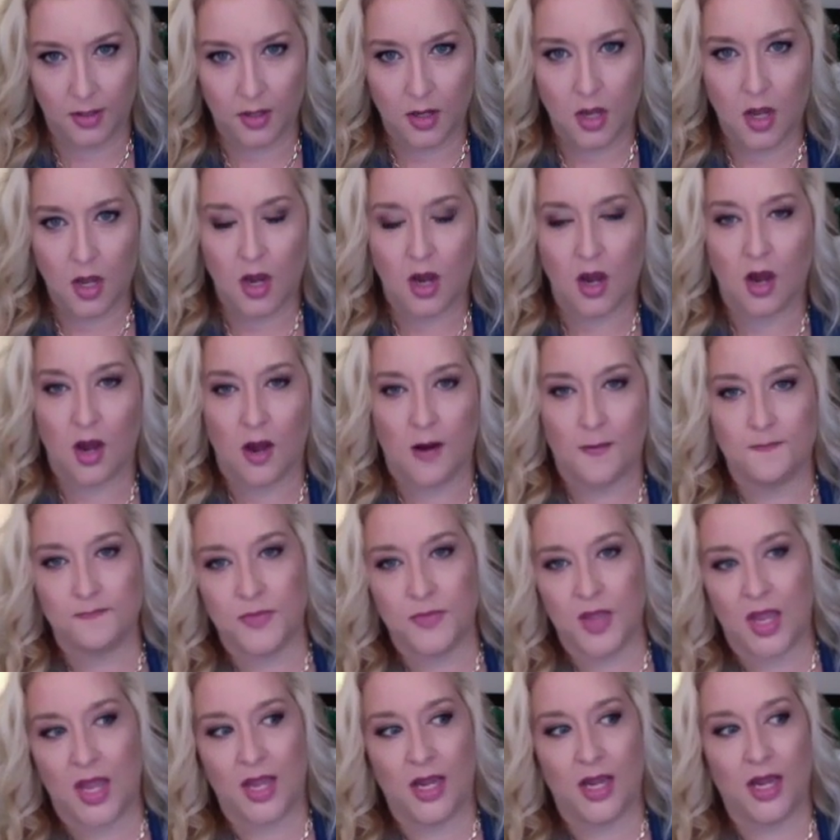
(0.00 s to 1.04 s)
Um,
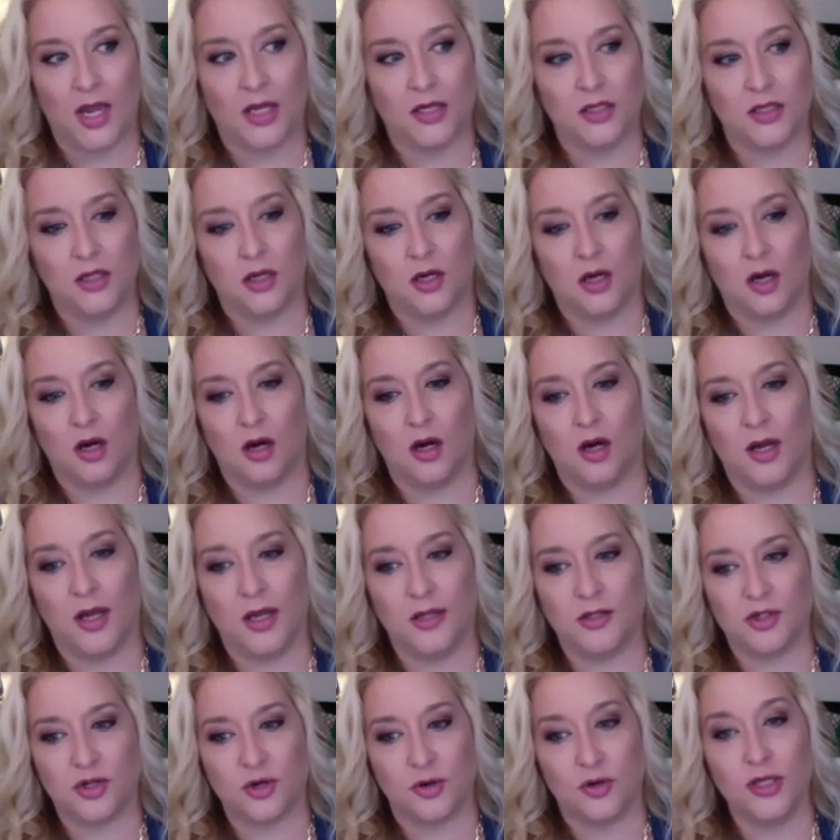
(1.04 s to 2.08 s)
and uh,
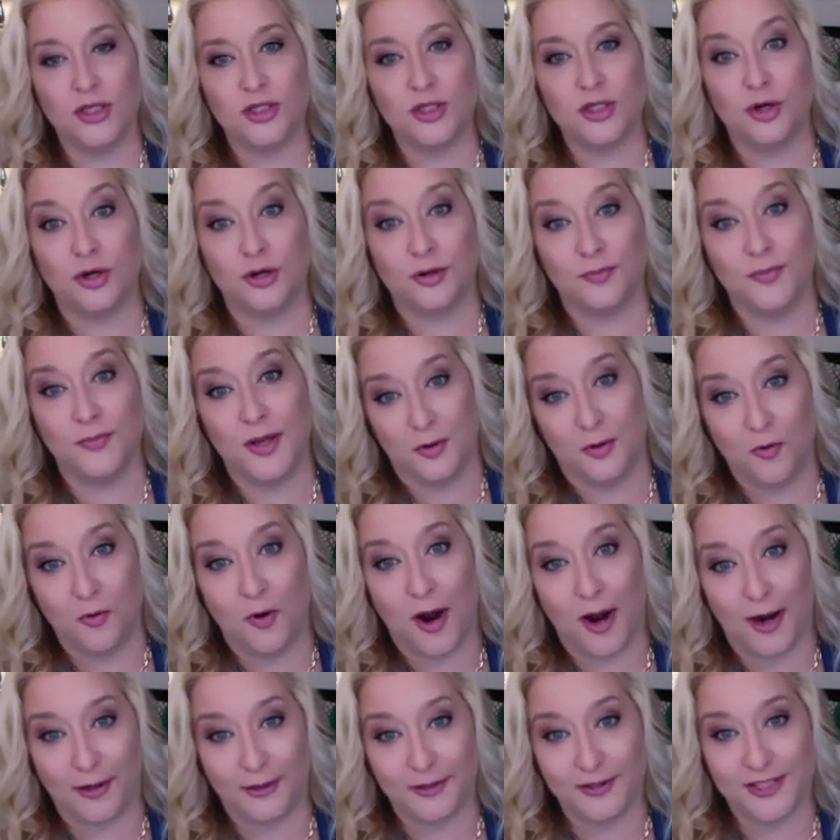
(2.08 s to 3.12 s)
and so it took me a
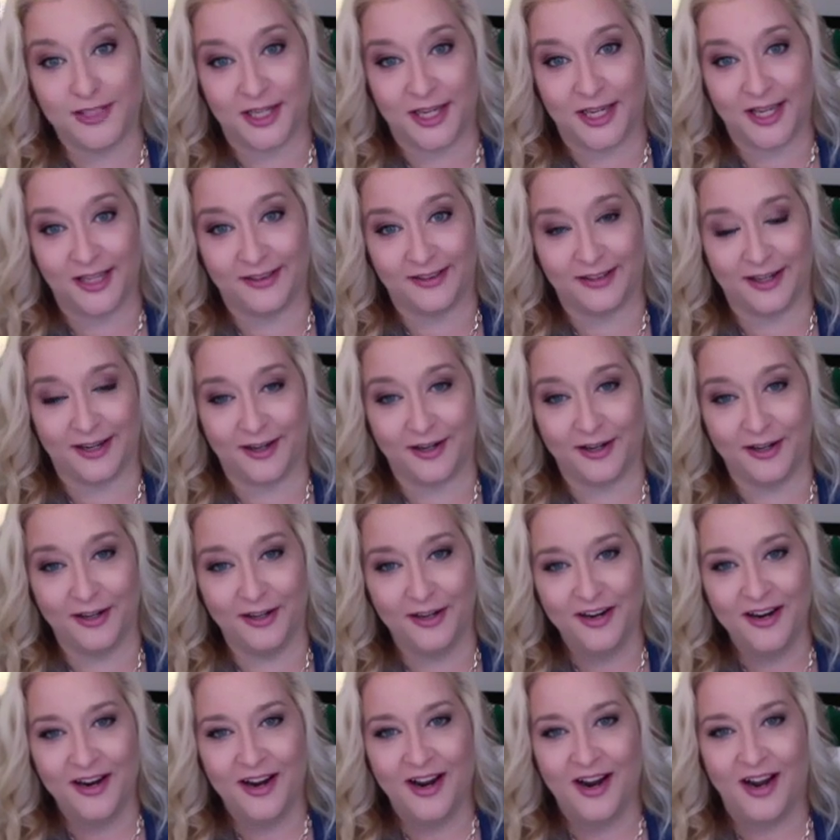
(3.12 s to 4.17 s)
while to get there.
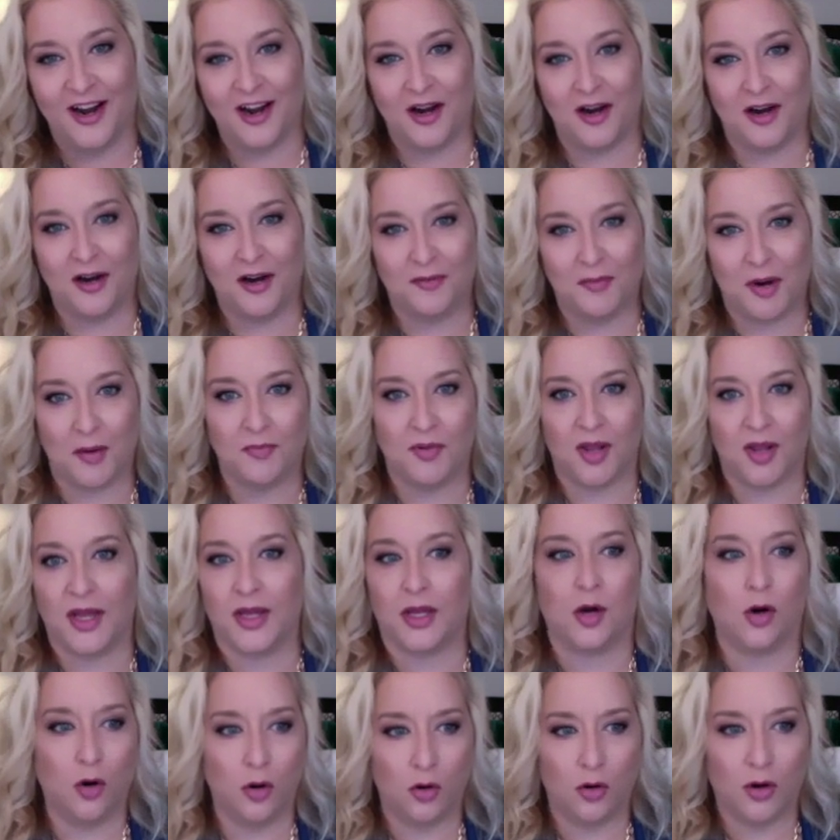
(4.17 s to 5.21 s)
Um, I'm like,
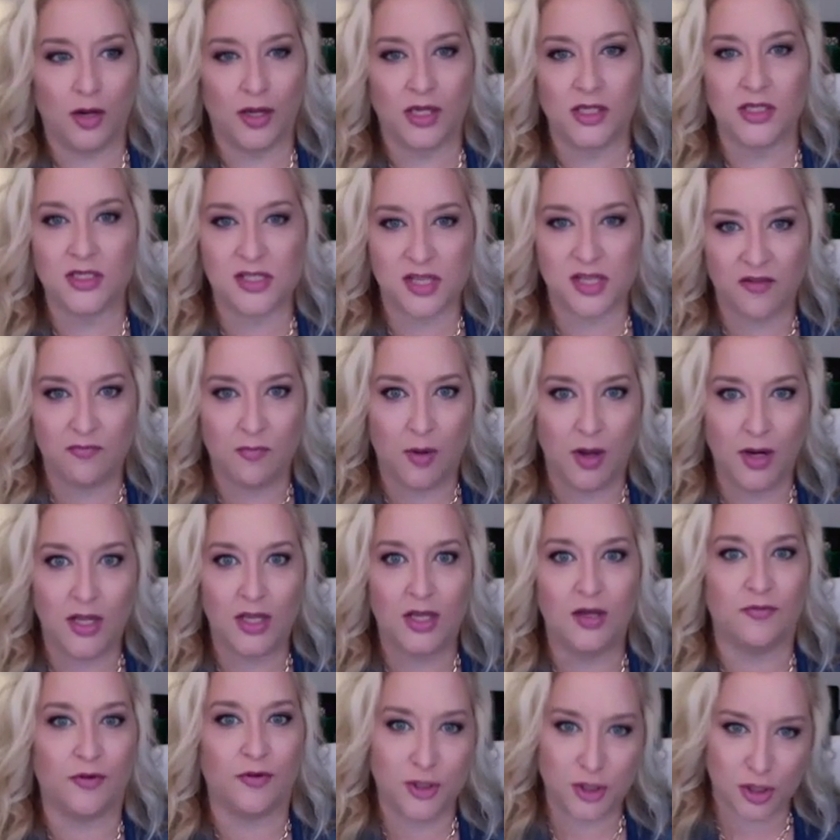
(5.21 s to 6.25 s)
oh, I can save money
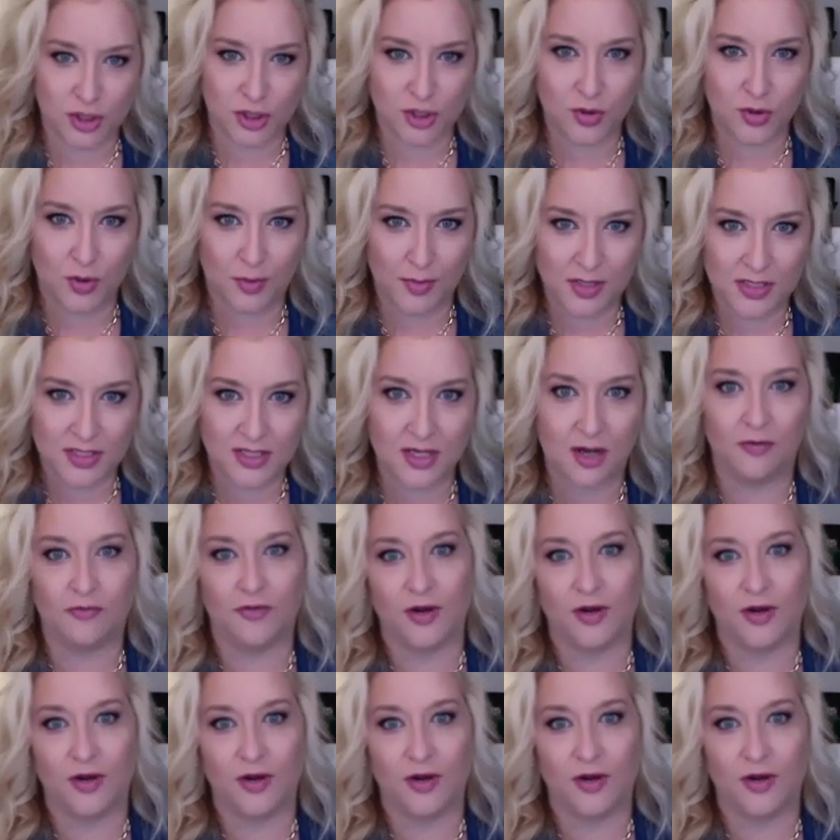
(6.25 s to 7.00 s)
if I just do it myself.